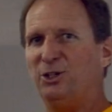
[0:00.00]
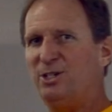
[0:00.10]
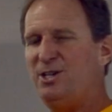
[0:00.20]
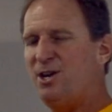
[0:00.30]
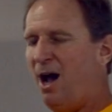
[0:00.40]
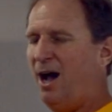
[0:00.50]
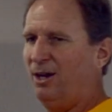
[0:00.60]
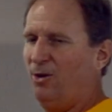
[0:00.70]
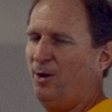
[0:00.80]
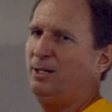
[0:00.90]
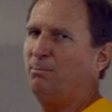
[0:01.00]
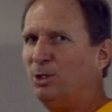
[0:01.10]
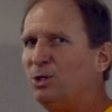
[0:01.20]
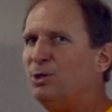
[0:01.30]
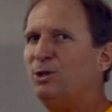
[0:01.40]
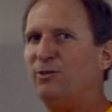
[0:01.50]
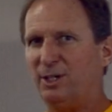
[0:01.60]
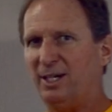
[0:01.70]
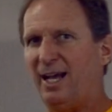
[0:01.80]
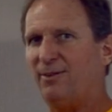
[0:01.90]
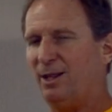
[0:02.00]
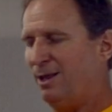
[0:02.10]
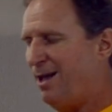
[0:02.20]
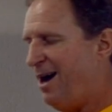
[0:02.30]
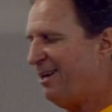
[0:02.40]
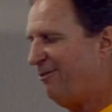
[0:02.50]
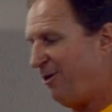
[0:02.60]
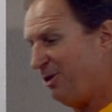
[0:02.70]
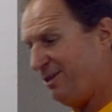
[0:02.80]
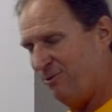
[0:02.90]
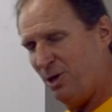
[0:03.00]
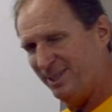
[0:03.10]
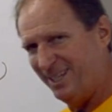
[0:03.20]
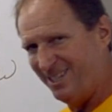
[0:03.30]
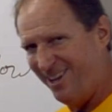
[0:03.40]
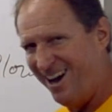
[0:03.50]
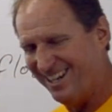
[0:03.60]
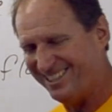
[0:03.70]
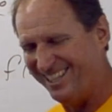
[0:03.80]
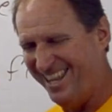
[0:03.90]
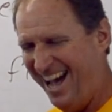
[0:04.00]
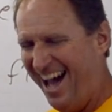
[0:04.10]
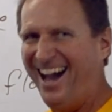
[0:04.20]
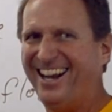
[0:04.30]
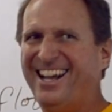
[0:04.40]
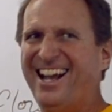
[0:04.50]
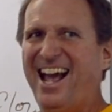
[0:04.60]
you're not going to move, you're going to have a lot of voltage loss in that,